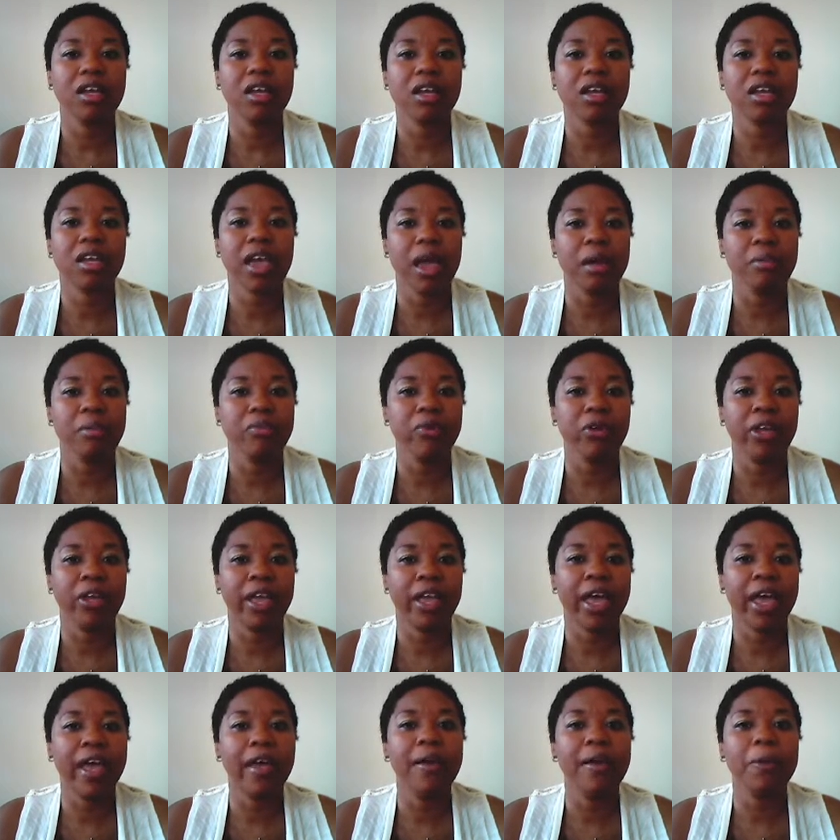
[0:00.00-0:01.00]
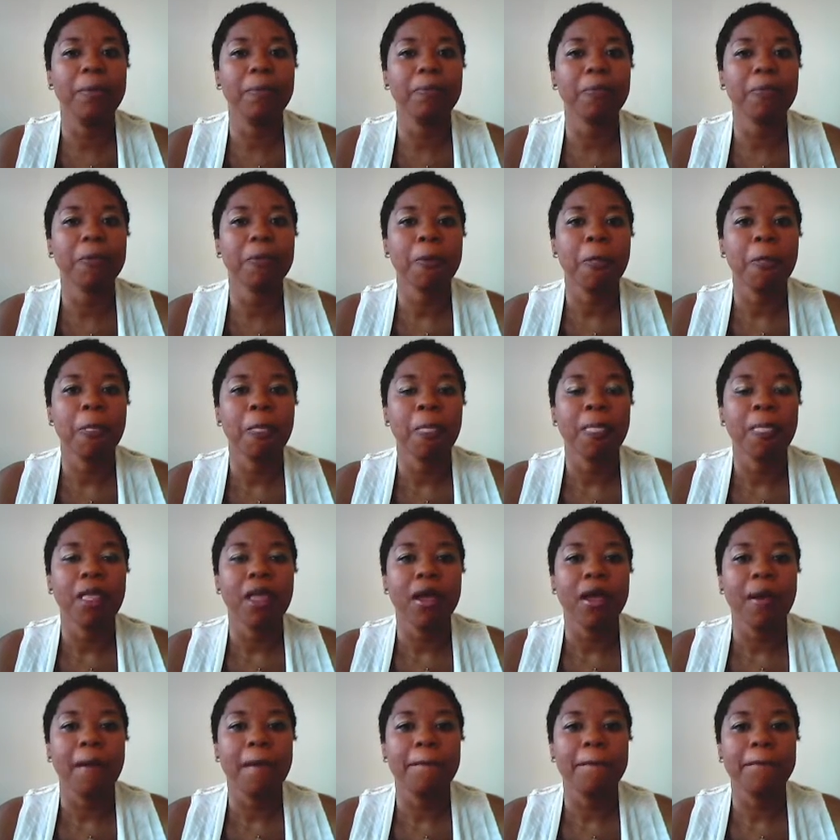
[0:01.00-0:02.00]
camera yet
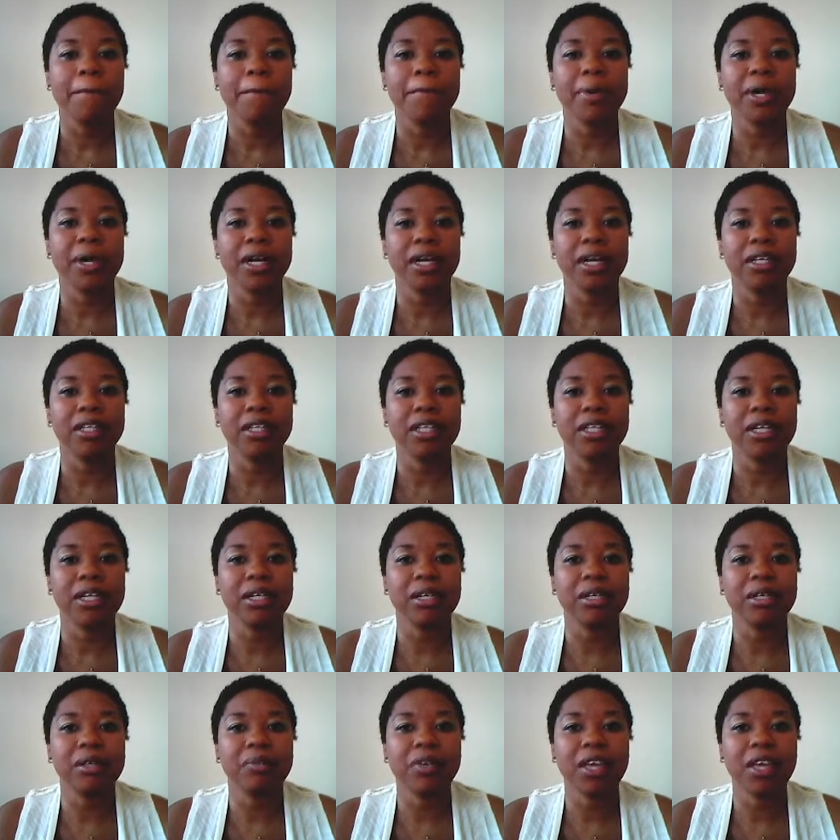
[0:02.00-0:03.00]
but um,